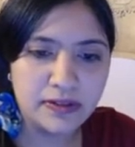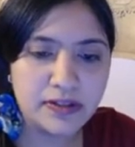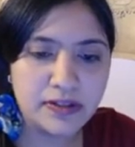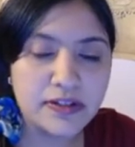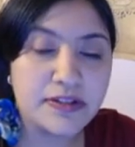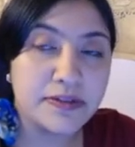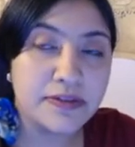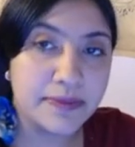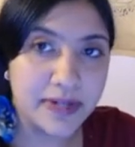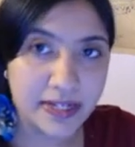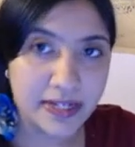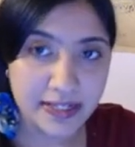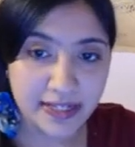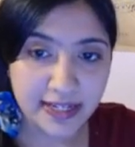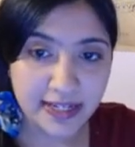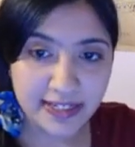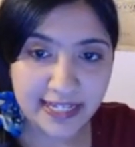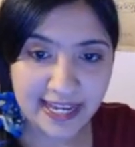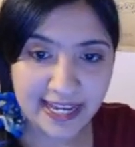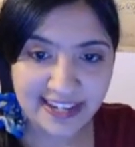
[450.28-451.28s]
so when I
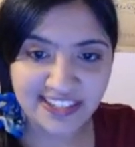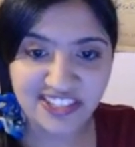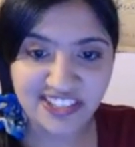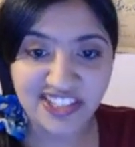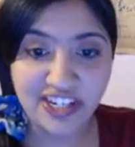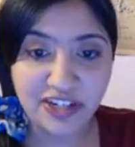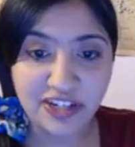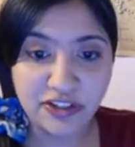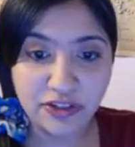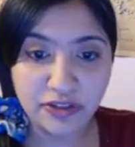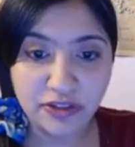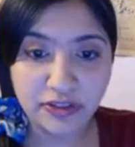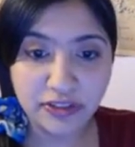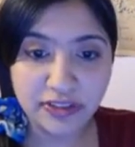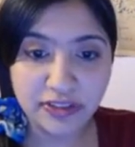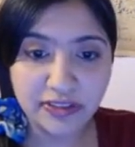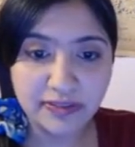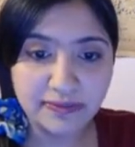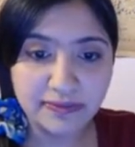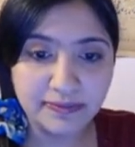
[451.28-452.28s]
say
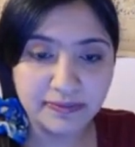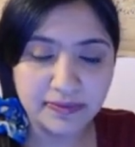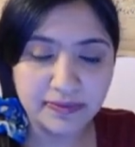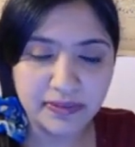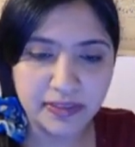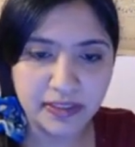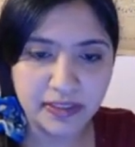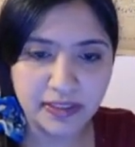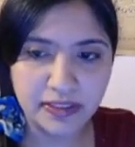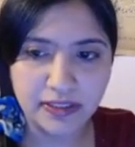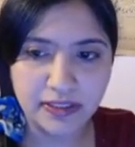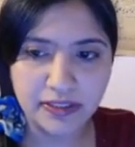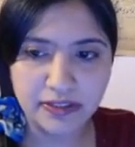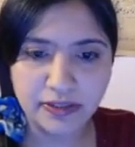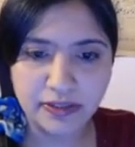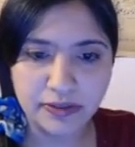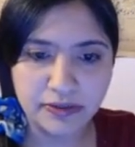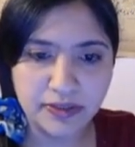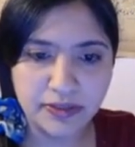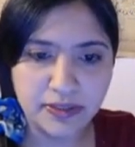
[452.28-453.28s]
tangential,
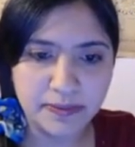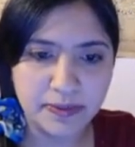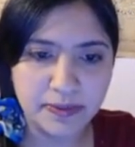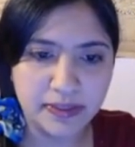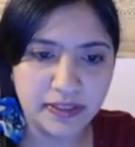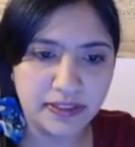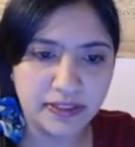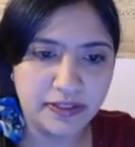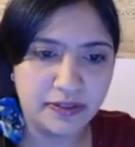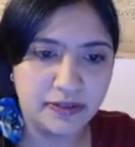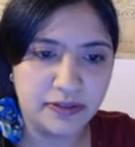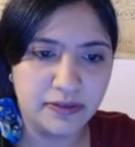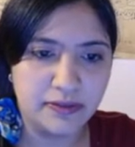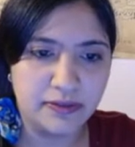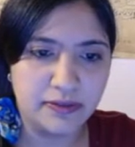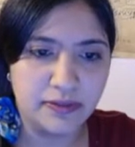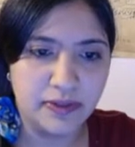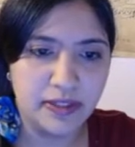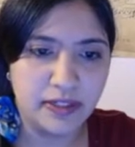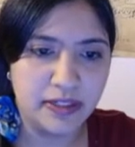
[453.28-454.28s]
you typically don't
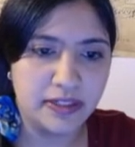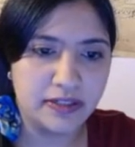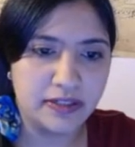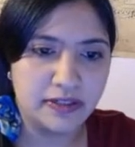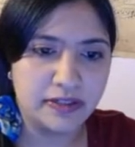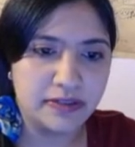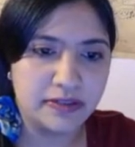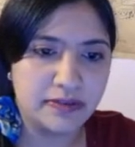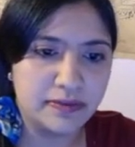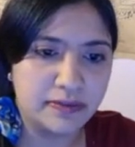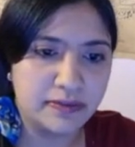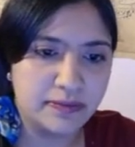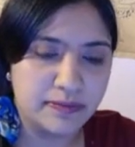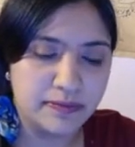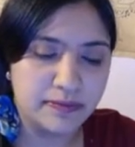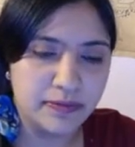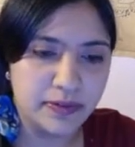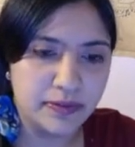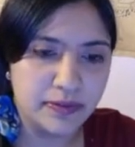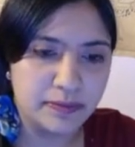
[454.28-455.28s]
want
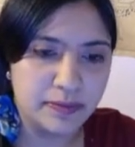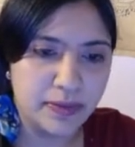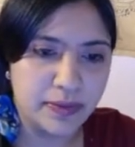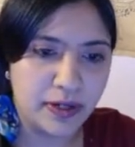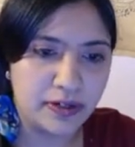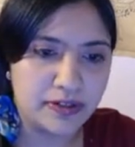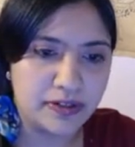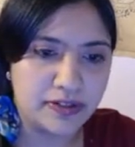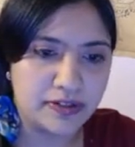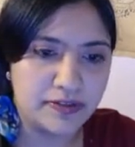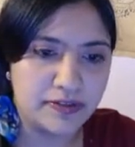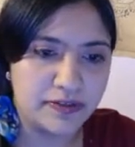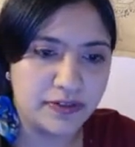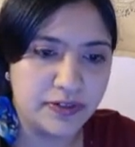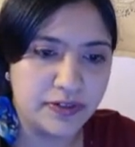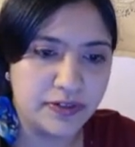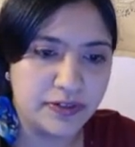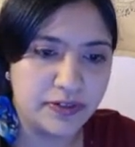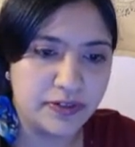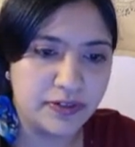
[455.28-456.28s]
parts of
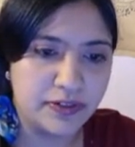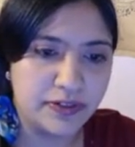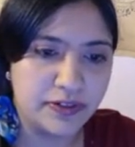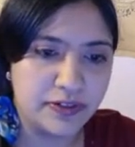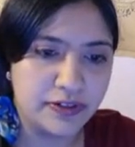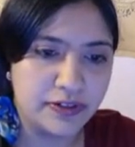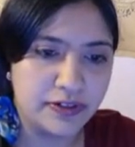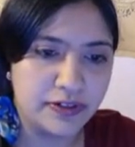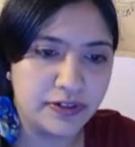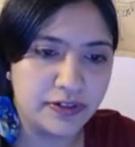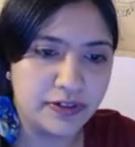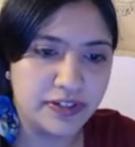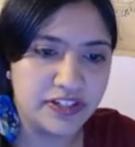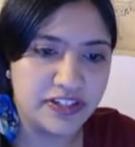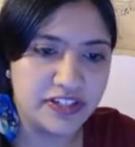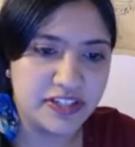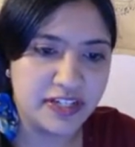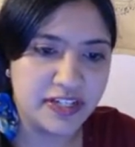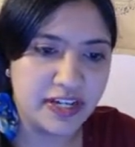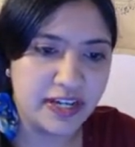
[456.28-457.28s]
your
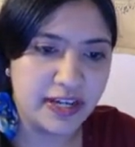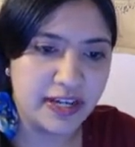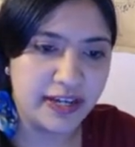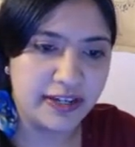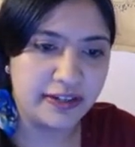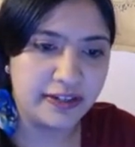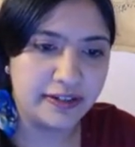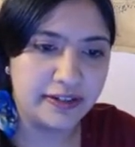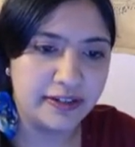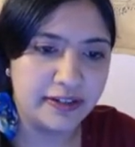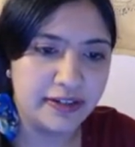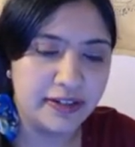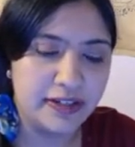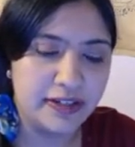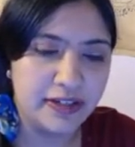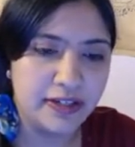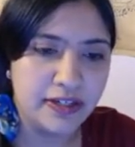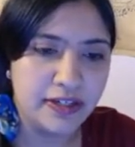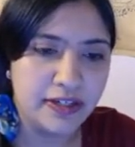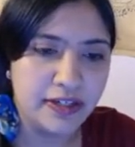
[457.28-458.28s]
design
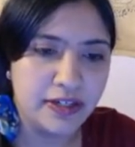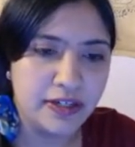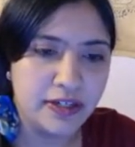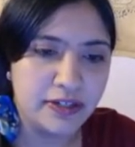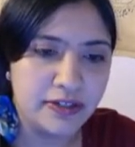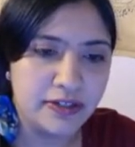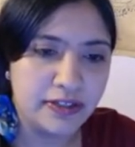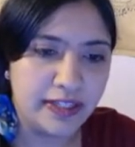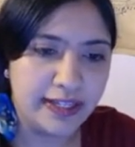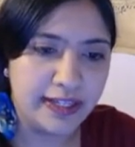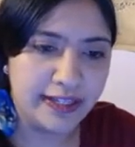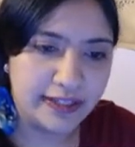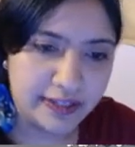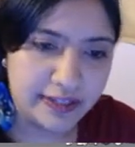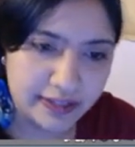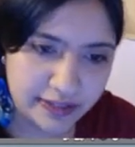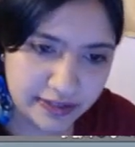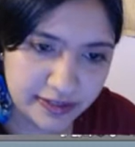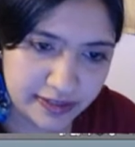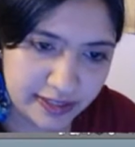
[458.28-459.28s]
to like
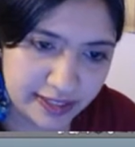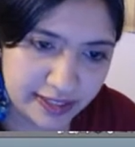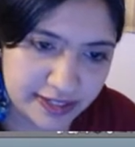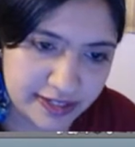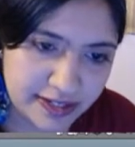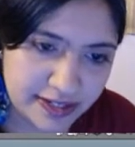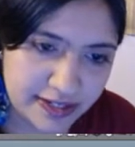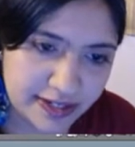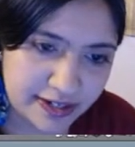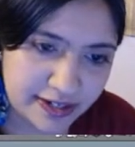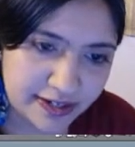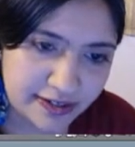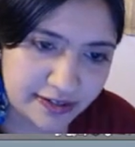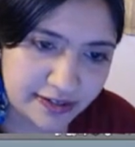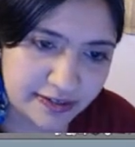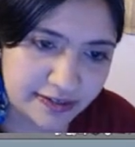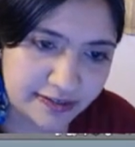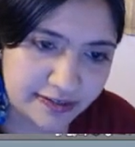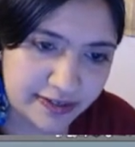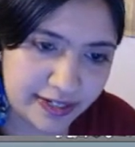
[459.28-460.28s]
see here,
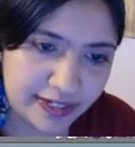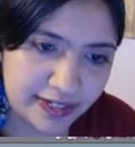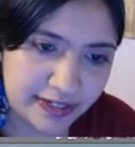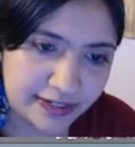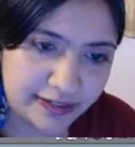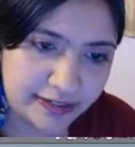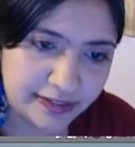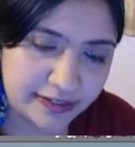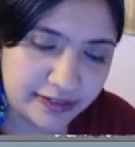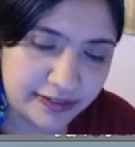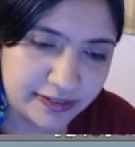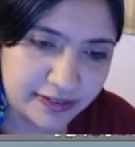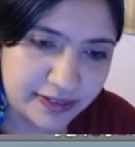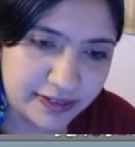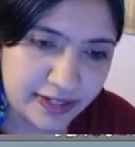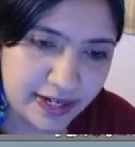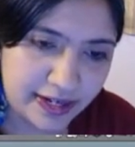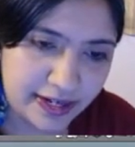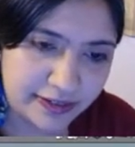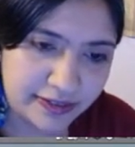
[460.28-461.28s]
right here,
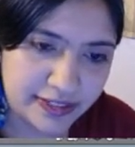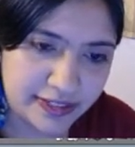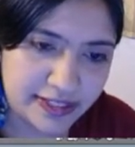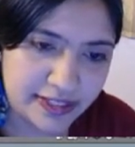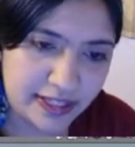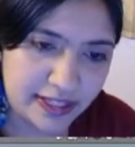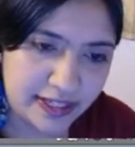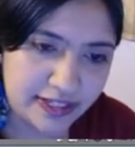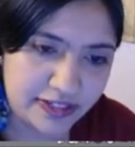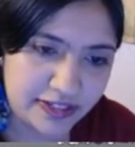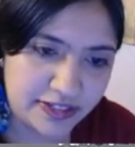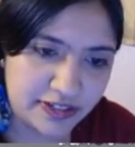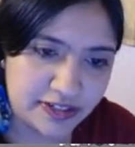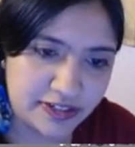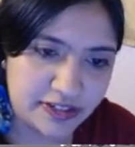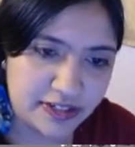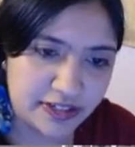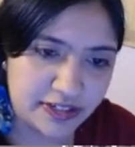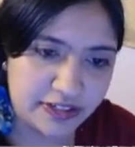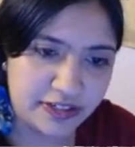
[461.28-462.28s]
how this line
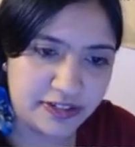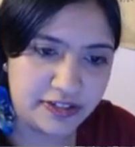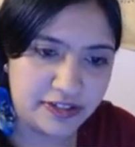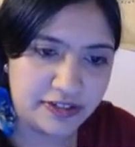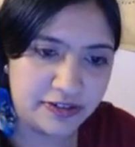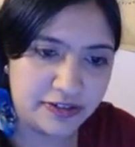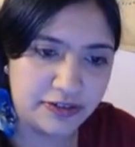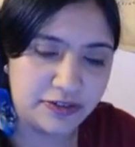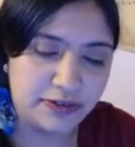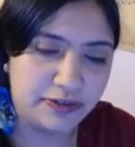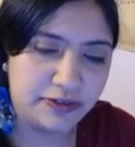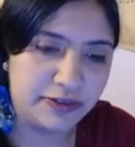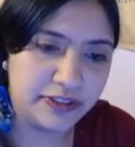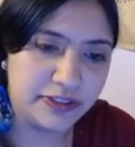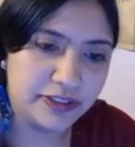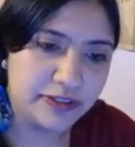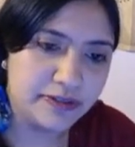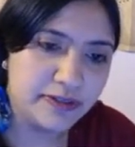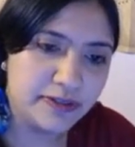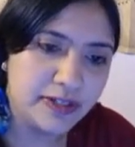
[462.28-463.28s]
just touches her
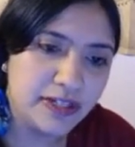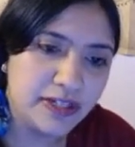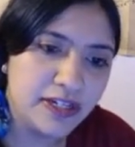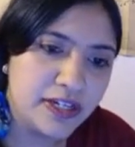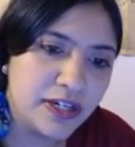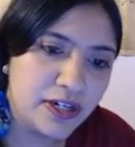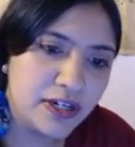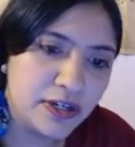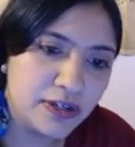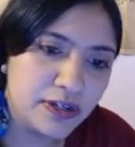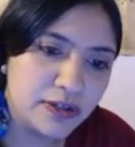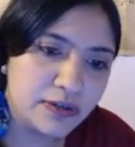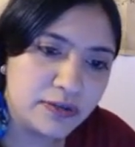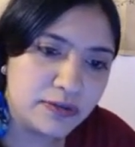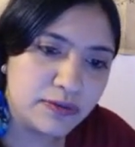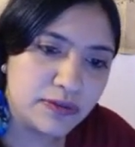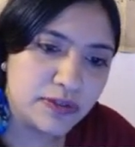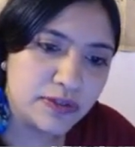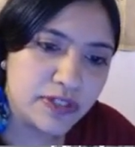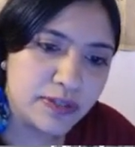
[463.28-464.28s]
shoulder. You
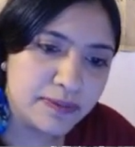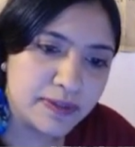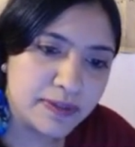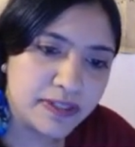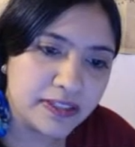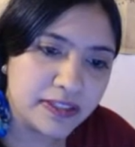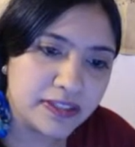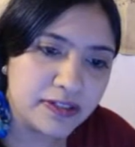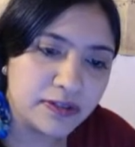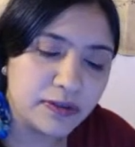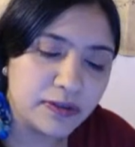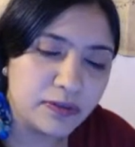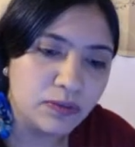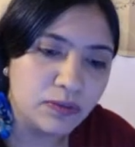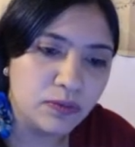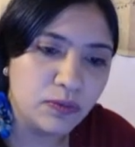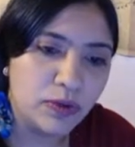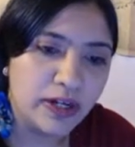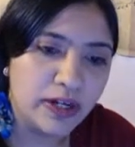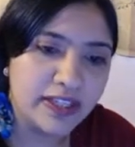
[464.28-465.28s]
typically don't
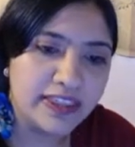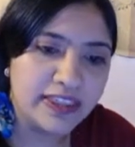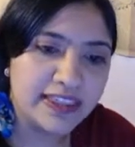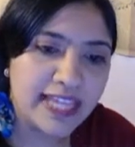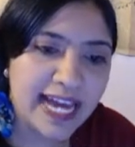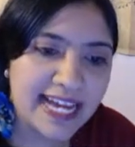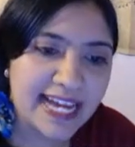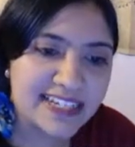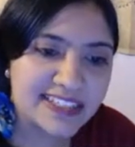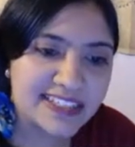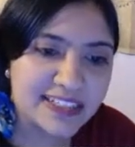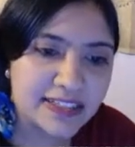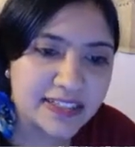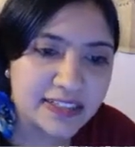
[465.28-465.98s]
want that